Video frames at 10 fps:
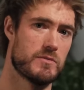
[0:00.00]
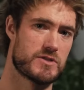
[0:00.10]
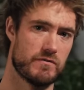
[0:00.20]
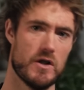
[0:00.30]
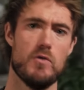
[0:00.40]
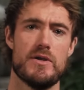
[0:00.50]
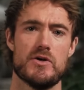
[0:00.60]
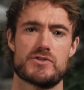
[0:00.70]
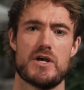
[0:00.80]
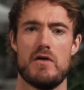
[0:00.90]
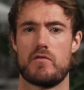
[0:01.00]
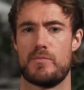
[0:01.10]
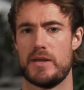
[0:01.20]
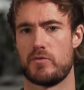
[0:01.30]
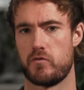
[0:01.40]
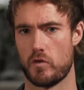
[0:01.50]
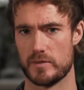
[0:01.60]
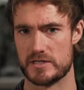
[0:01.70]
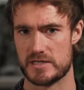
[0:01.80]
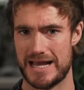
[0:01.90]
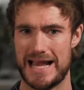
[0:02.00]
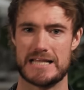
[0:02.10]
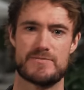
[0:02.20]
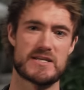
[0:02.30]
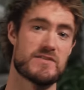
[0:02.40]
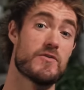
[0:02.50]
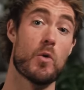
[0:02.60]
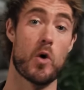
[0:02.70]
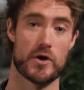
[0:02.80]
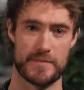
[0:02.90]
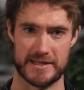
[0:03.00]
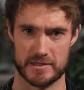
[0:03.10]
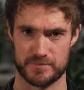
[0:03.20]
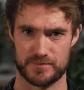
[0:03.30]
comes to flow meals, for peak performance, it's best if you automate them.